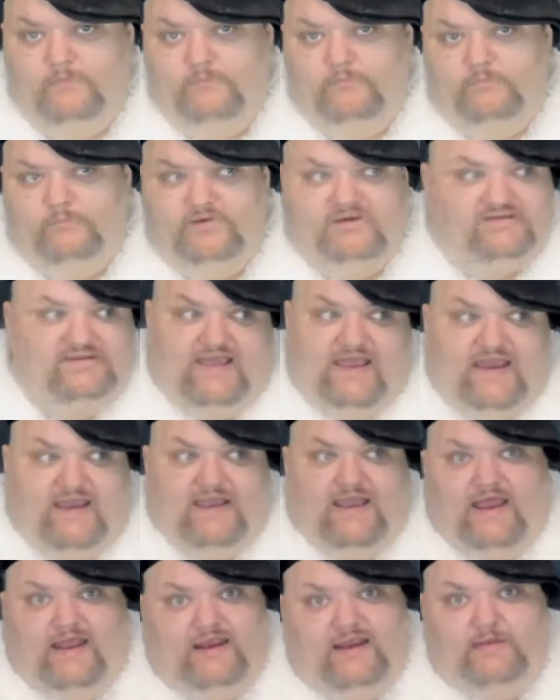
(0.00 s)
Because I ain't
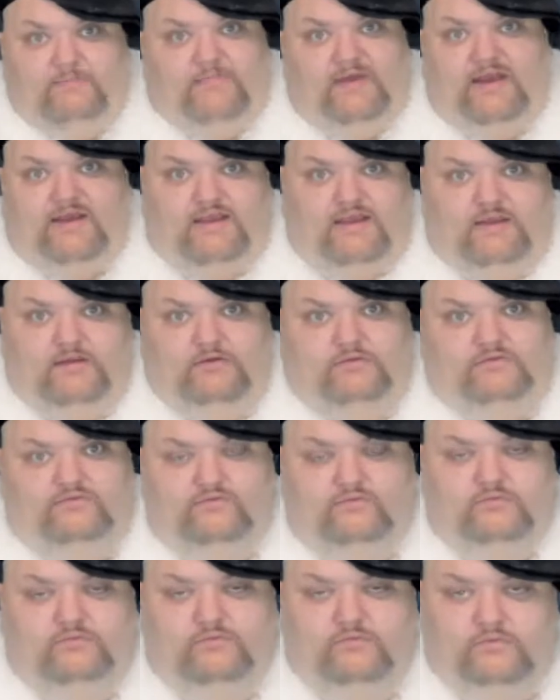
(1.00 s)
like everybody else.
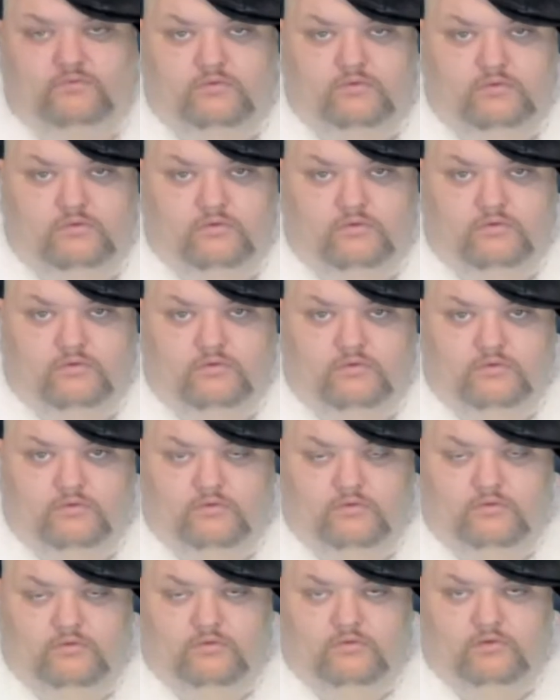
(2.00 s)

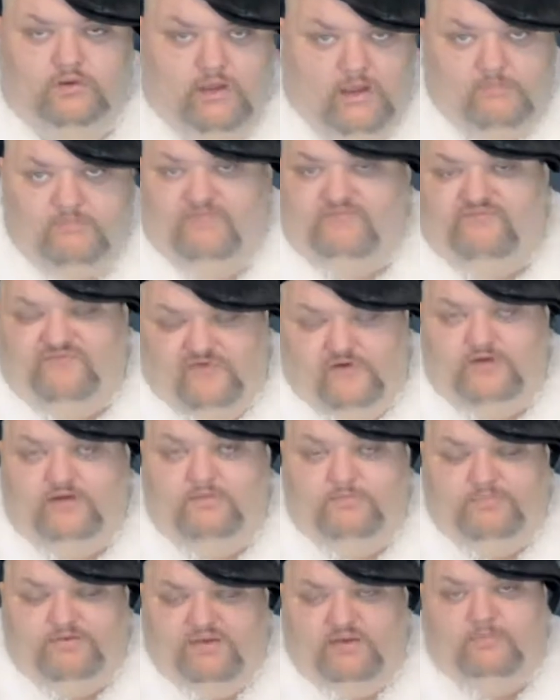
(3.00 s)
I'm a
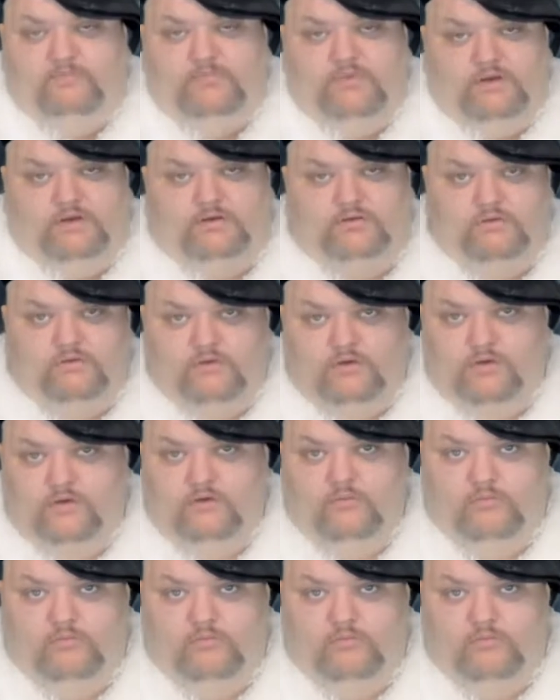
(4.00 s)
fucking pit bull.